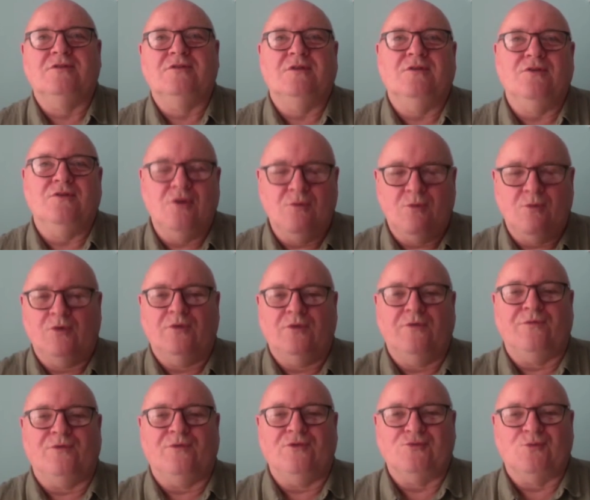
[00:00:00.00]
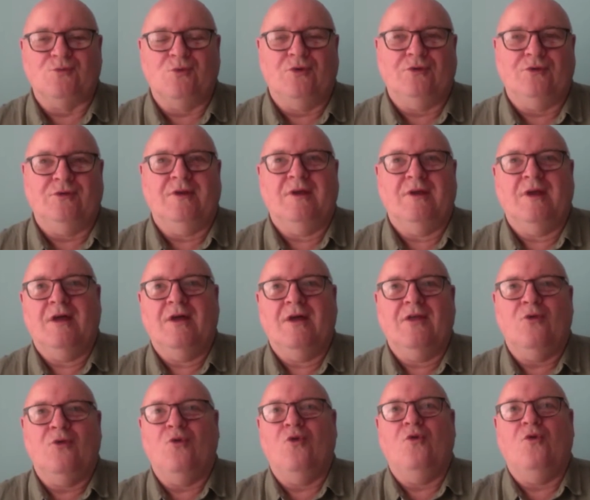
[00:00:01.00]
You won the first one. The
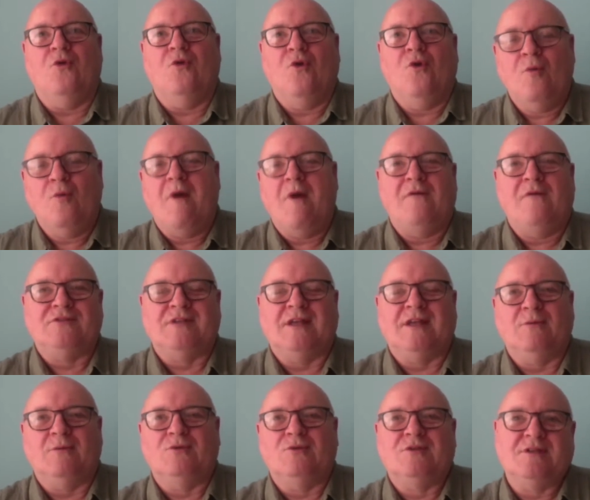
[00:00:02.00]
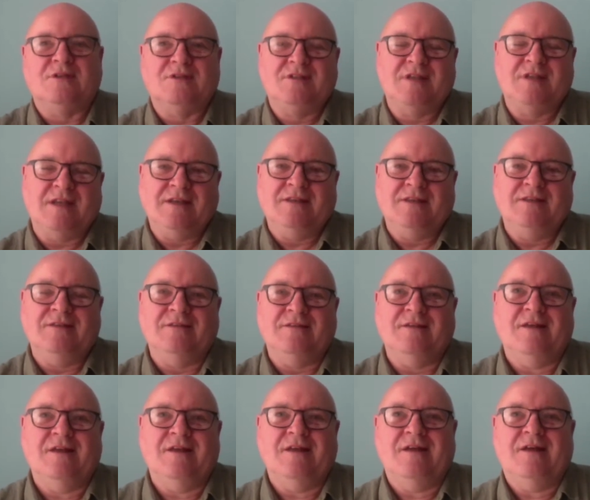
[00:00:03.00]
Home Office, I think, was succeeded in
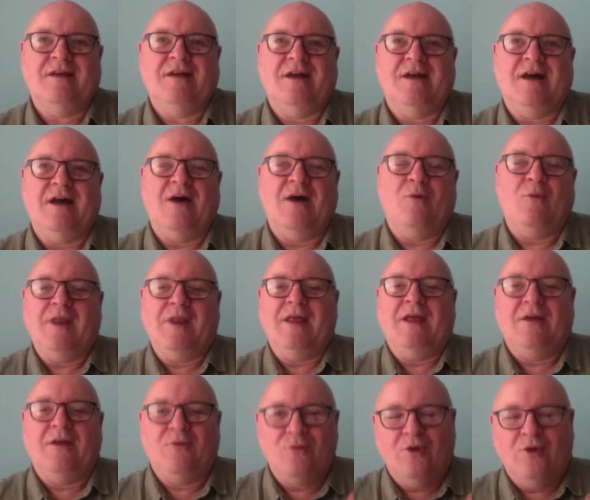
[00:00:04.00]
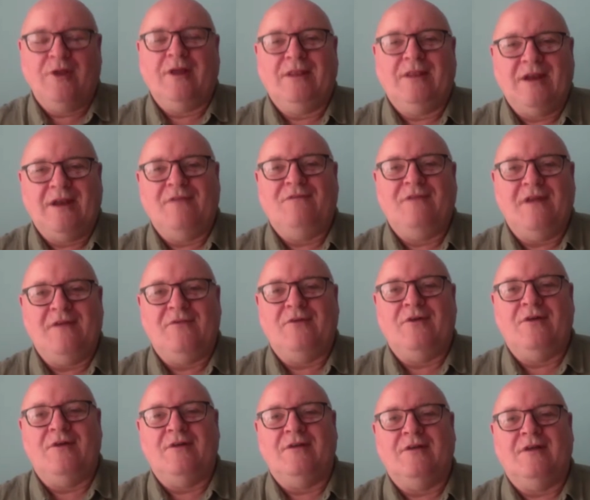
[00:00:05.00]
winning a ruling in their
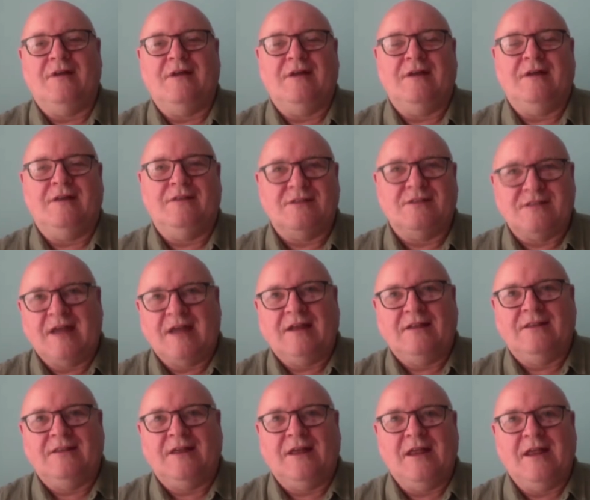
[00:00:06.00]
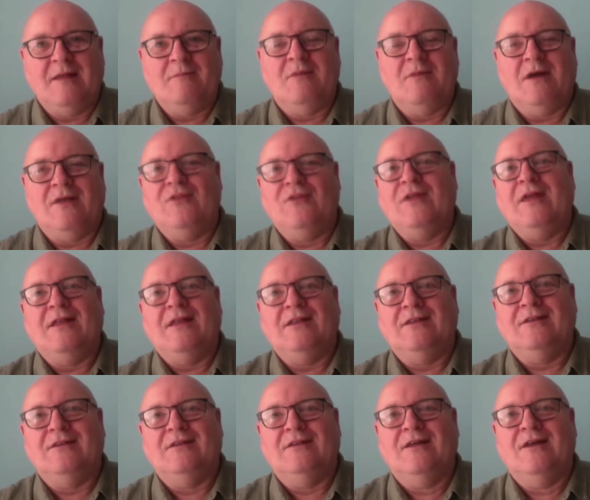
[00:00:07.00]
favour the second time. And
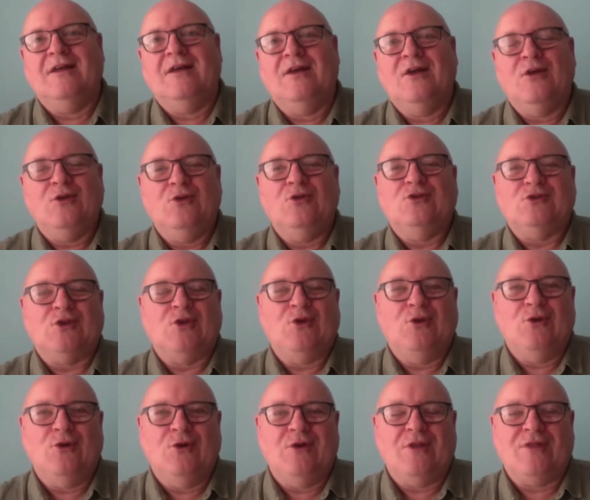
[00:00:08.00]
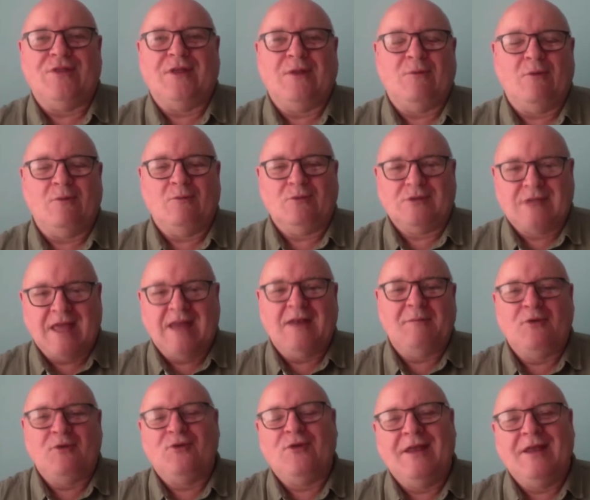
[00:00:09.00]
then you secured, I think, what was kind of
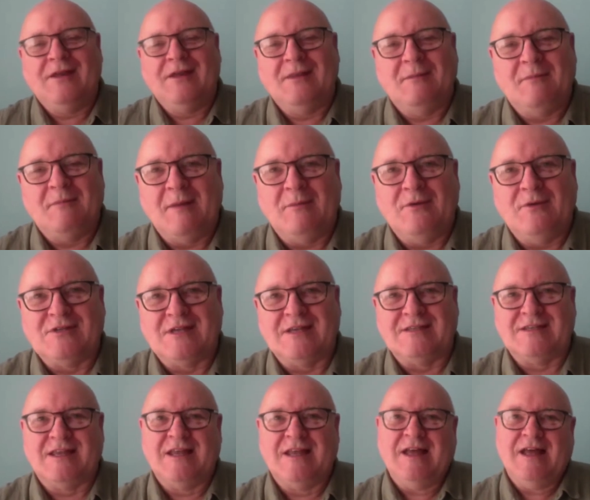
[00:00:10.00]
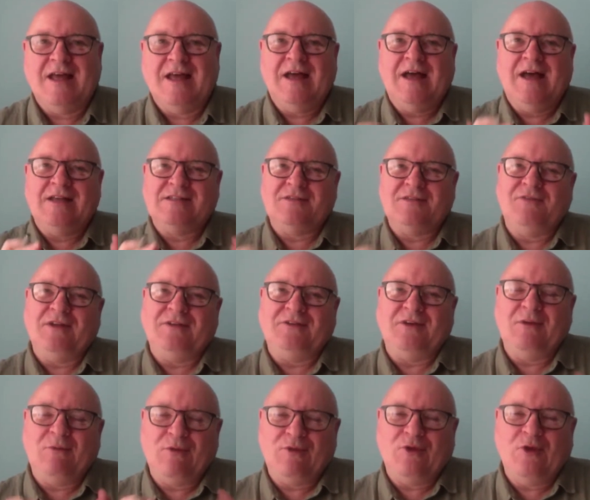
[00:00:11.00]
portrayed in the papers as a victory
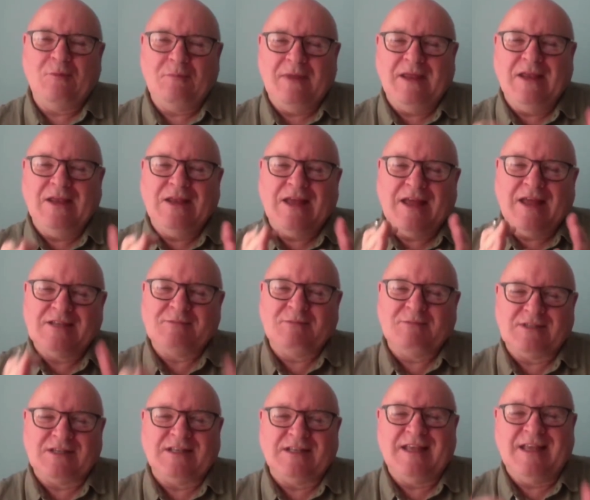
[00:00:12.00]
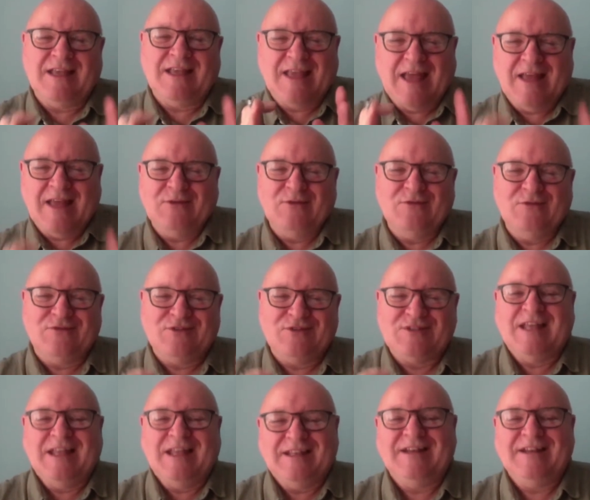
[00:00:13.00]
without being explicitly kind of
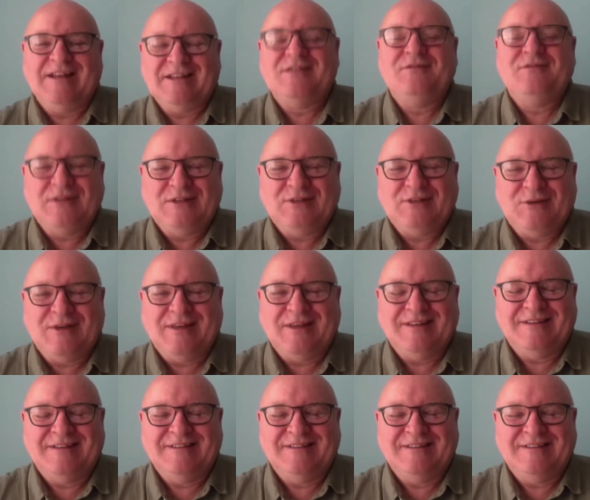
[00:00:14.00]
stated as a victory.